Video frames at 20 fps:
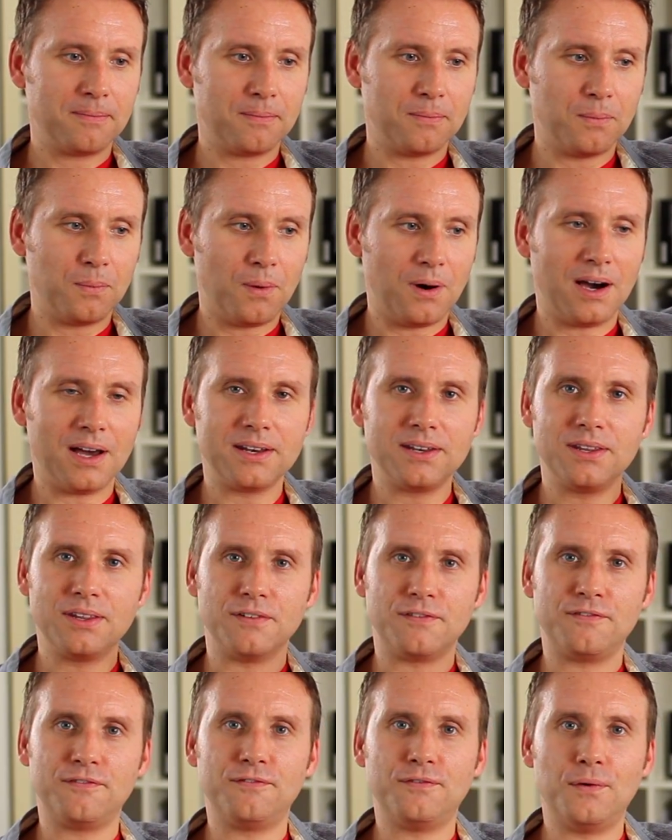one,
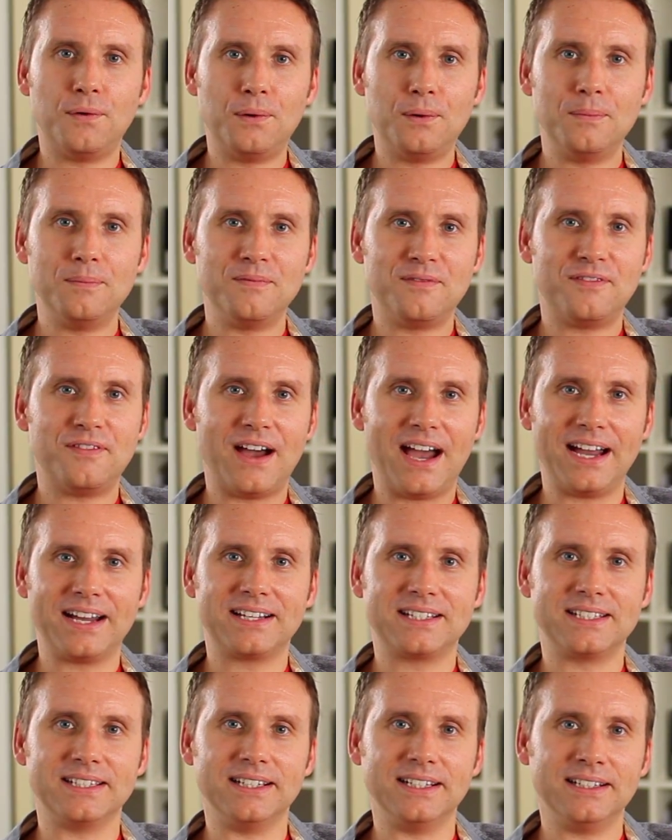the form
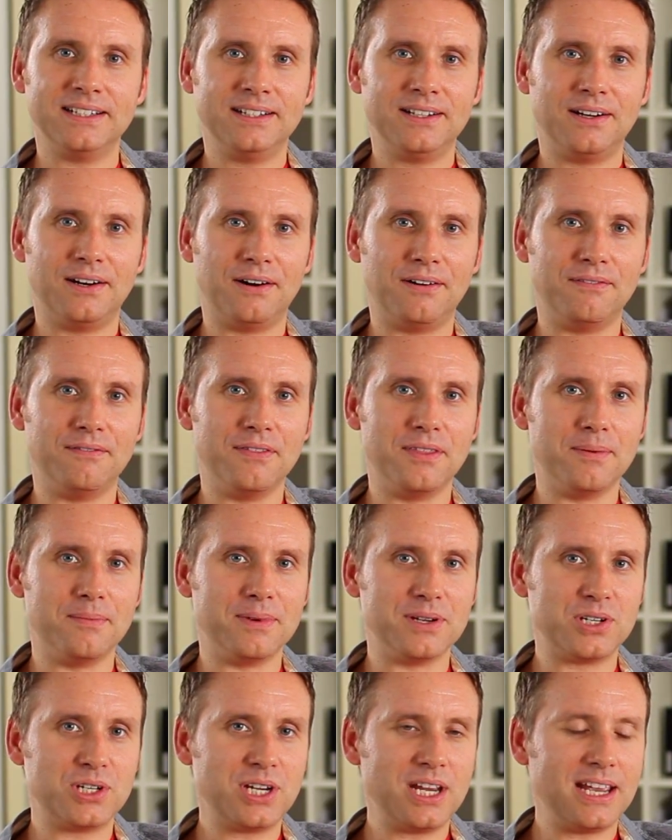factor of the
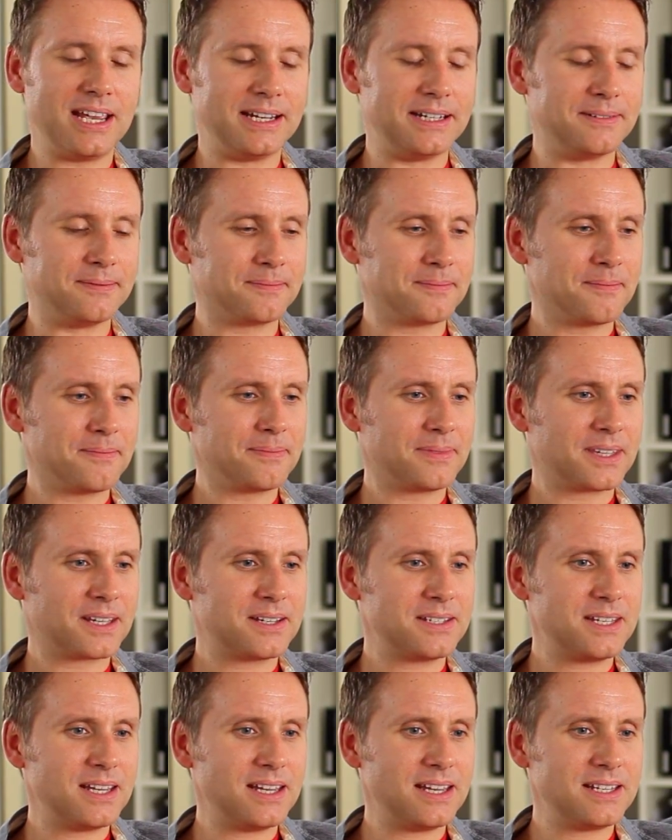machine.
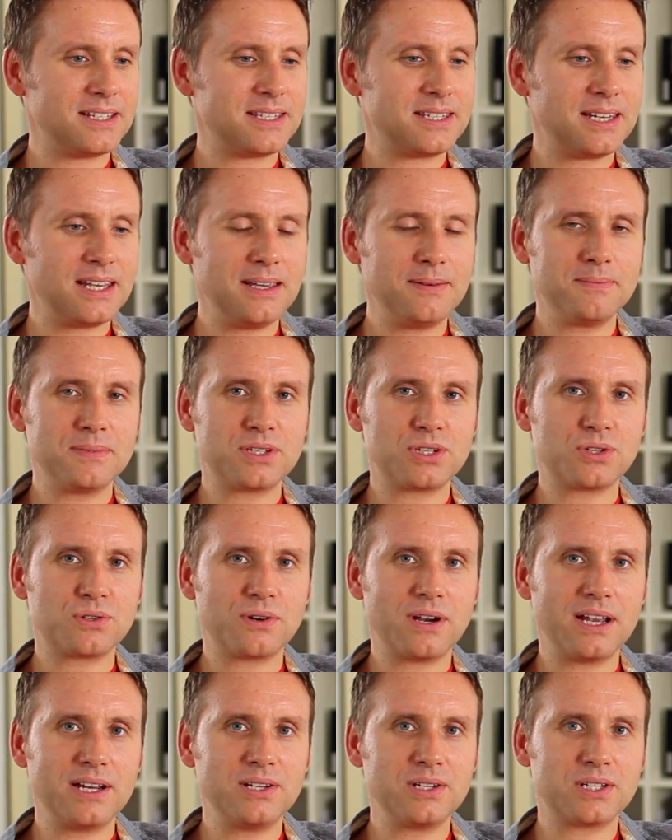Because it seems
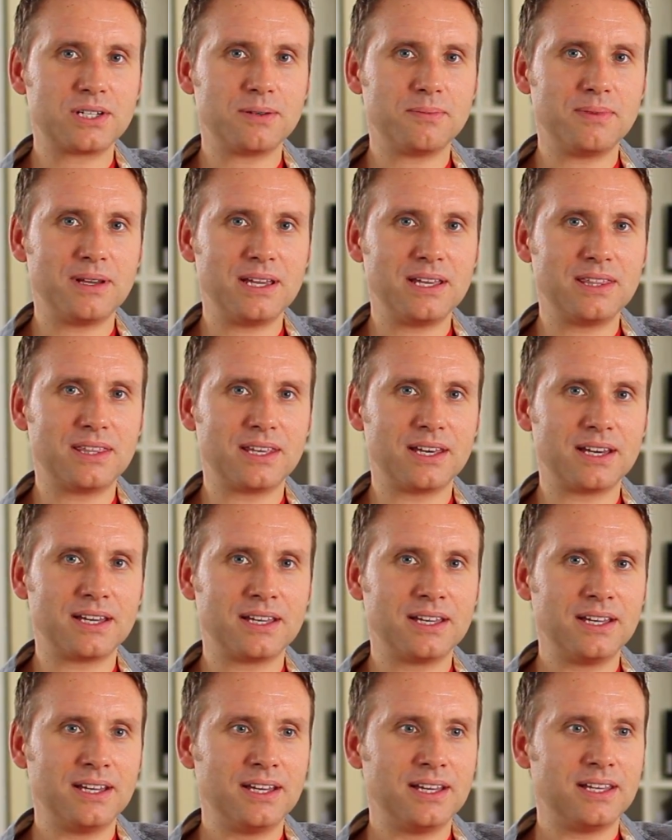strange to me
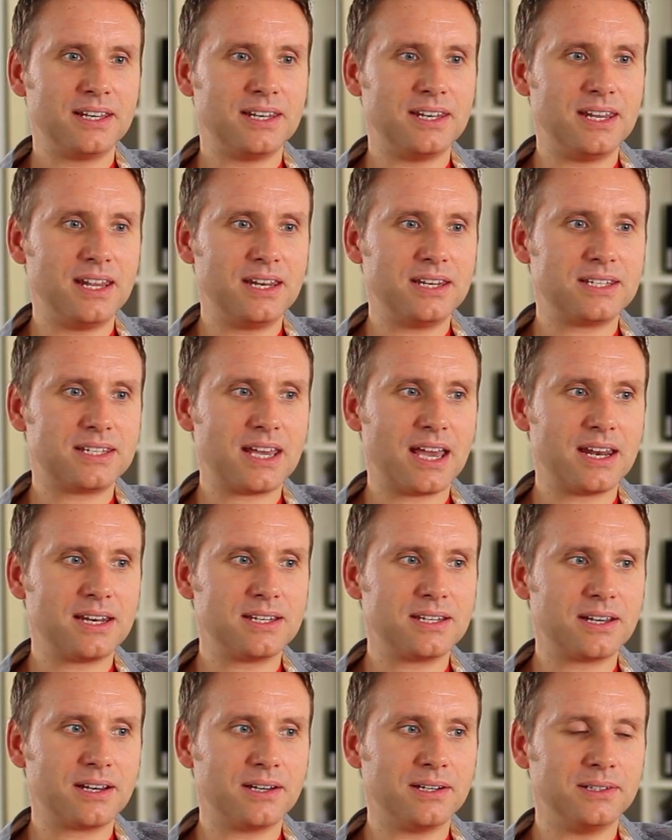that
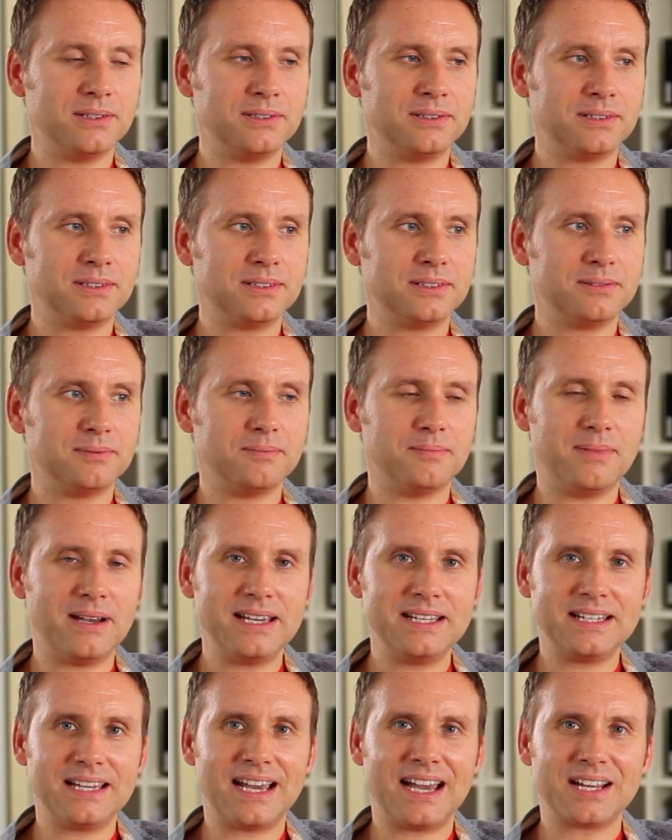Nintendo
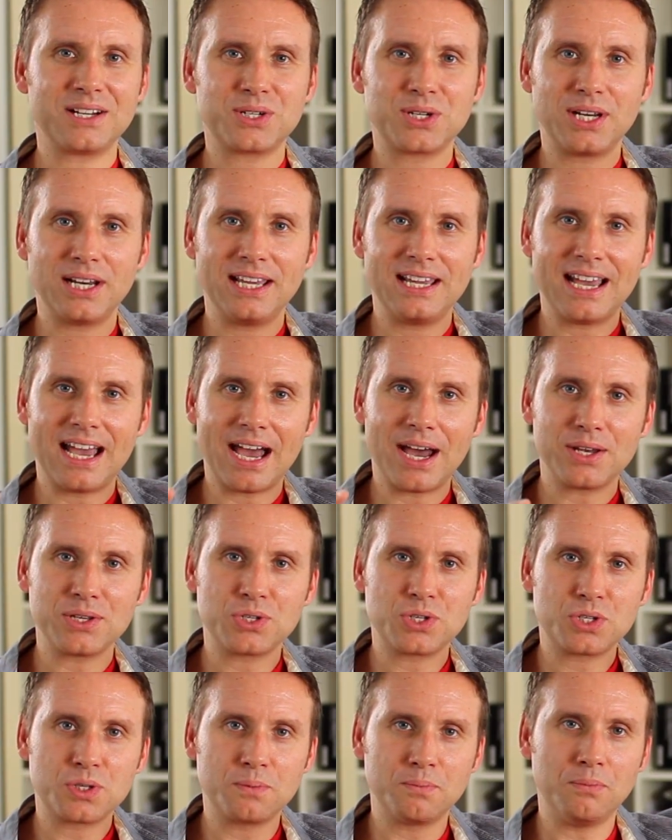made it actually
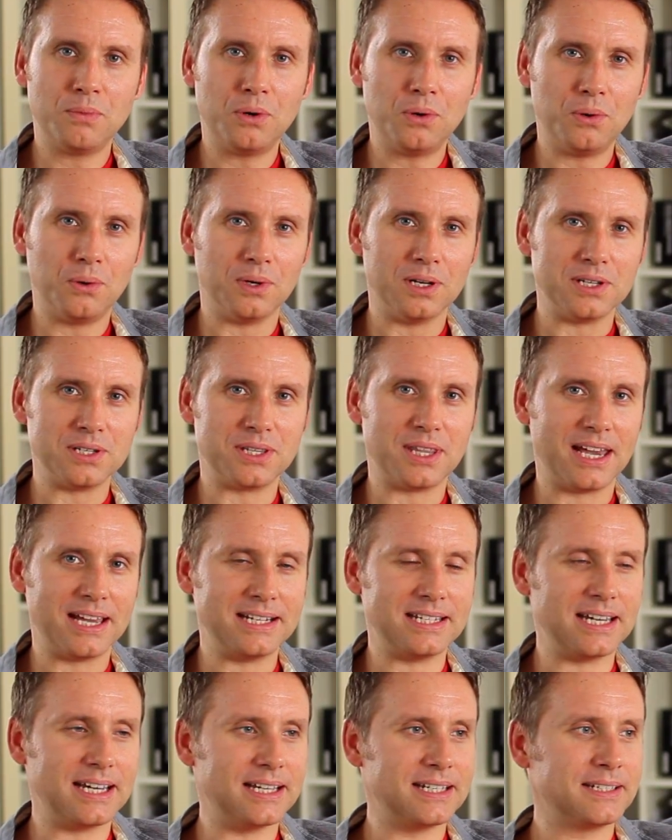as small as they
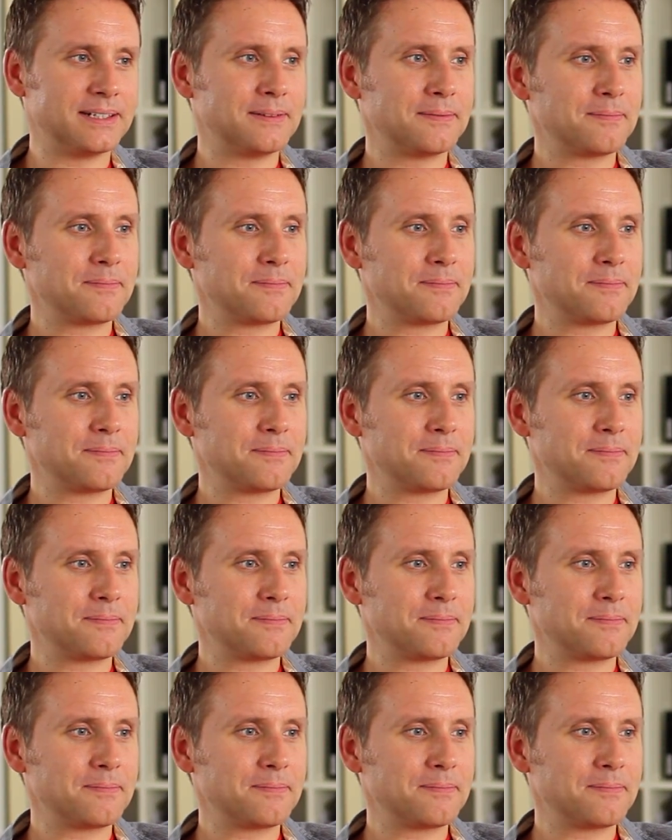did.